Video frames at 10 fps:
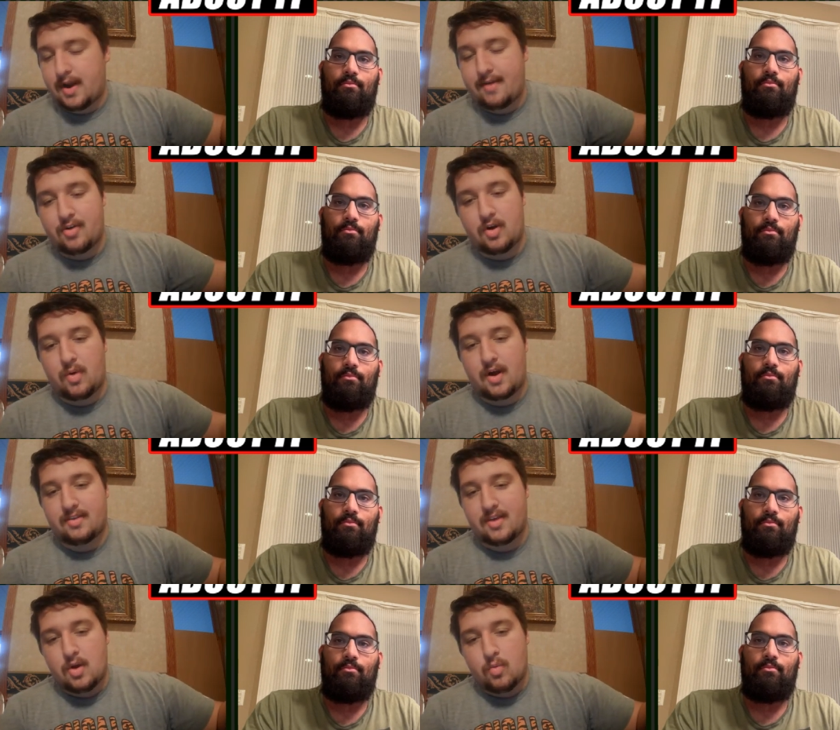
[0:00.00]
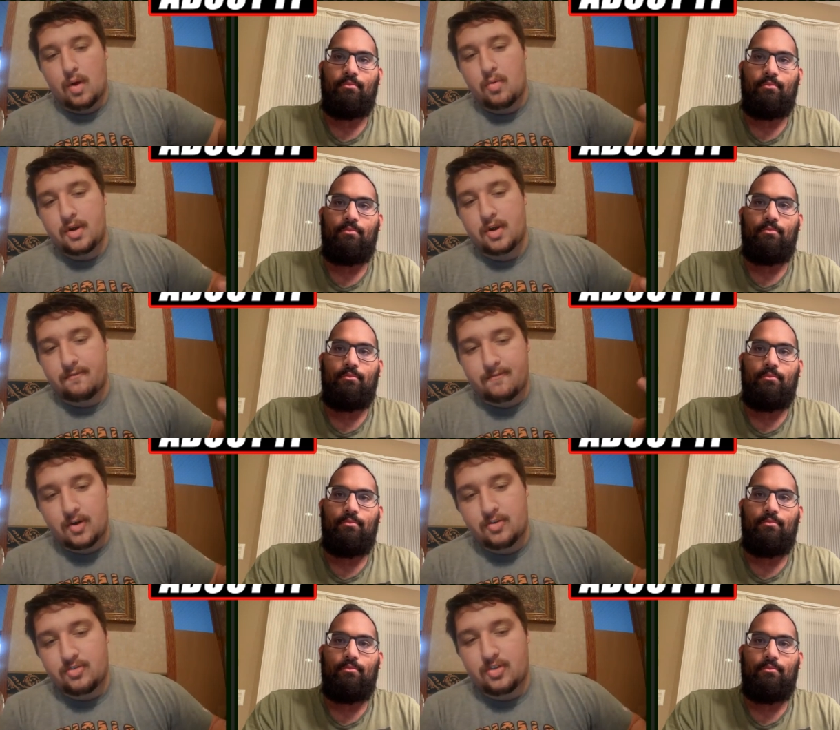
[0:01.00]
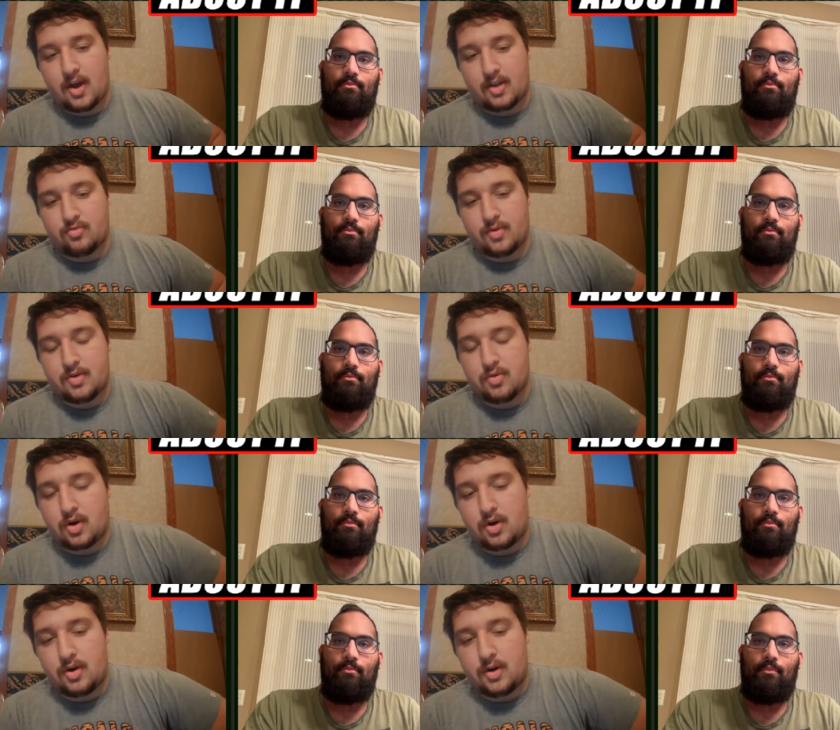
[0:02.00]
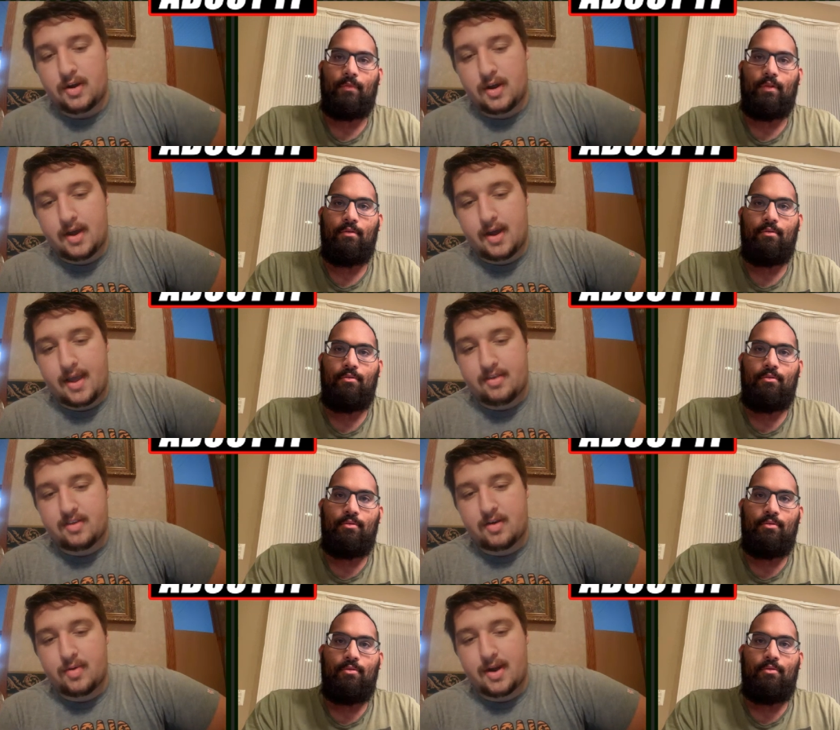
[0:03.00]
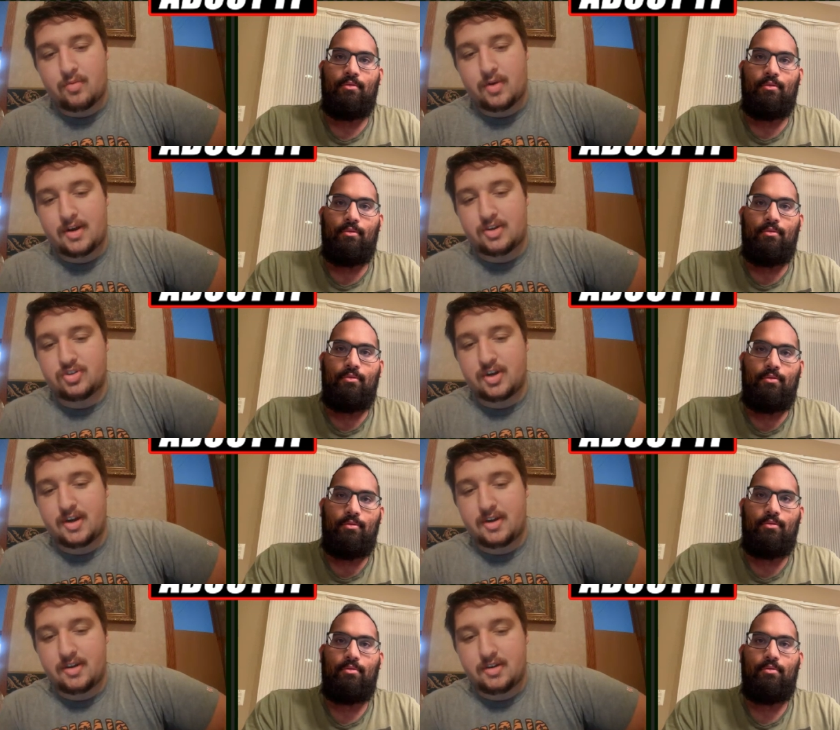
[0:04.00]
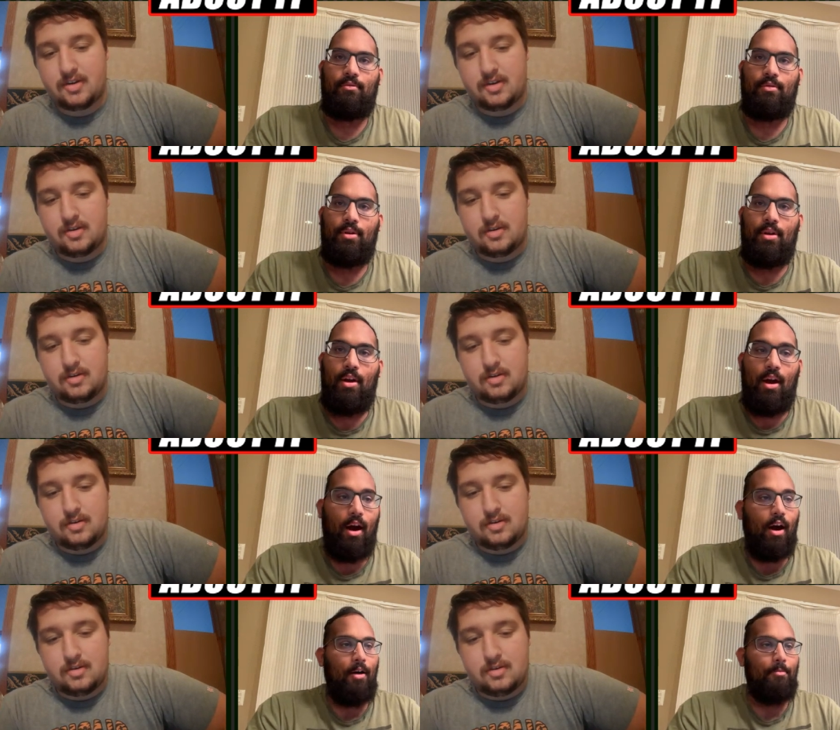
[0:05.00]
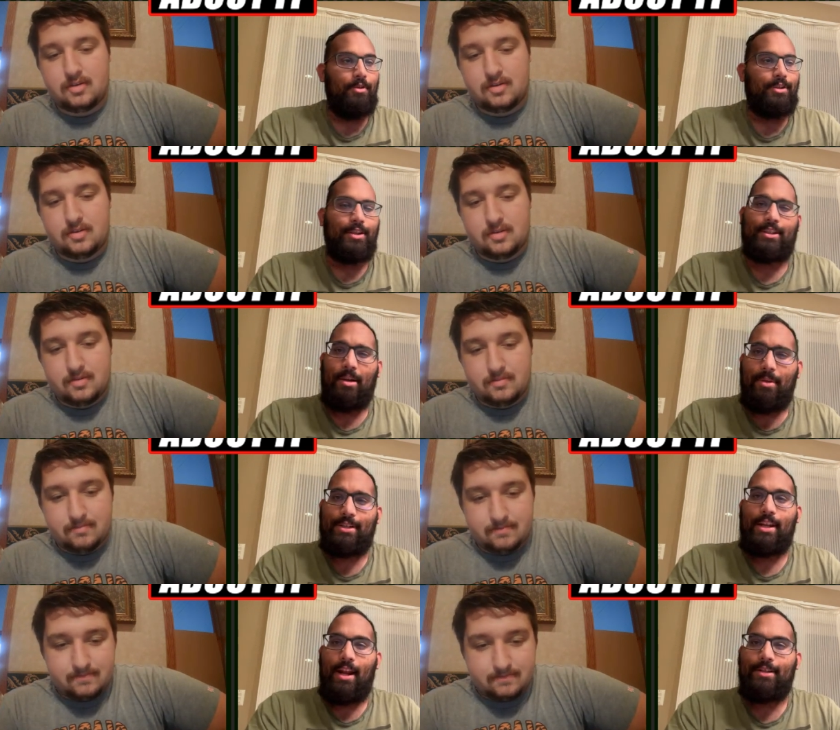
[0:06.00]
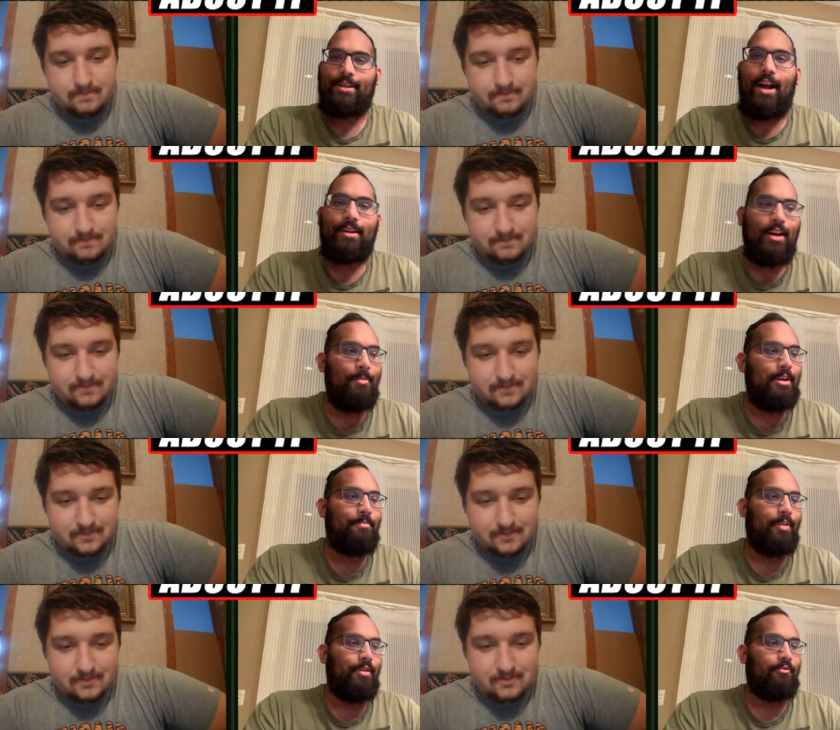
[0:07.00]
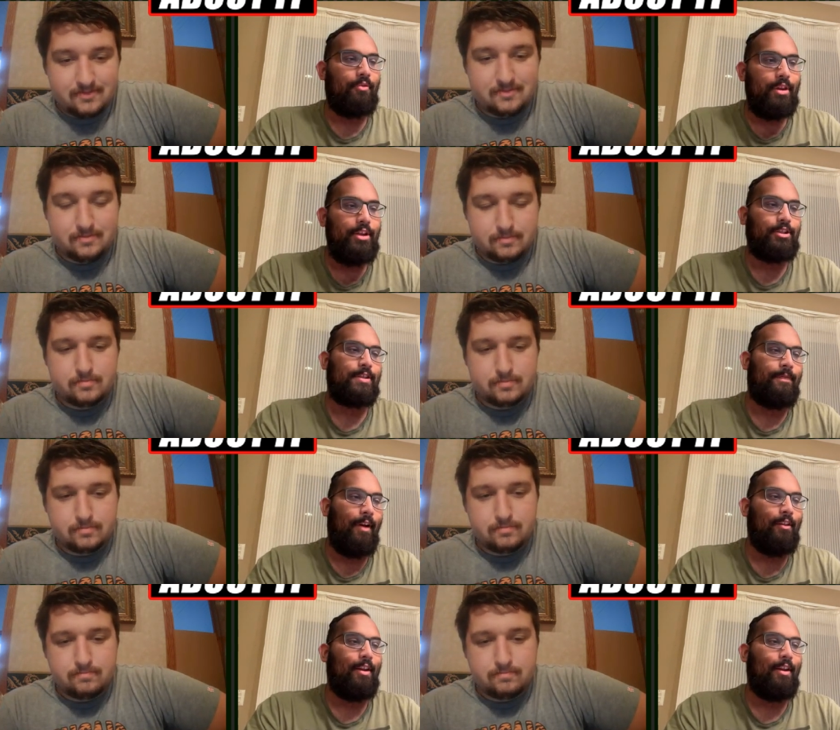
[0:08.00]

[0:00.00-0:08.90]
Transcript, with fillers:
Speaker 1: whatever it was. What were your first thoughts when you heard uh, Haason Reddick wanted a trade?
Speaker 2: Um, to some extent, I saw it coming, but really just felt